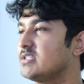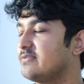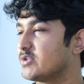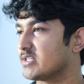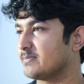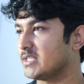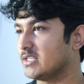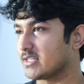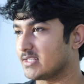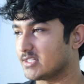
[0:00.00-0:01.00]
if you're simply
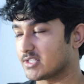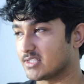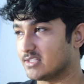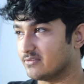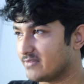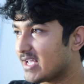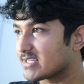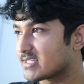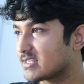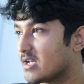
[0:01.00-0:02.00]
looking to just
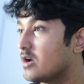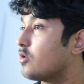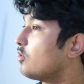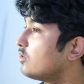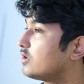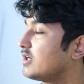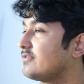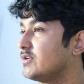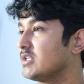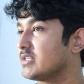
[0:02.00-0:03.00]
invest or
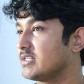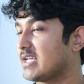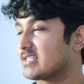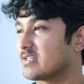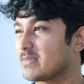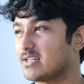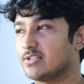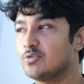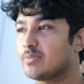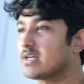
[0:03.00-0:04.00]
if you're looking to get some kind of
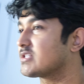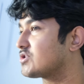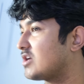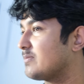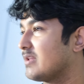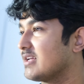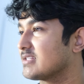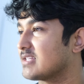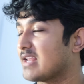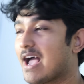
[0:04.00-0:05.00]
duplex,
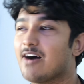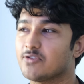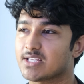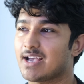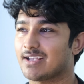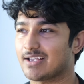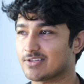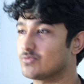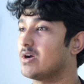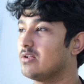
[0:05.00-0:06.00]
triplex, and house hack
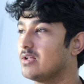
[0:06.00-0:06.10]
as well.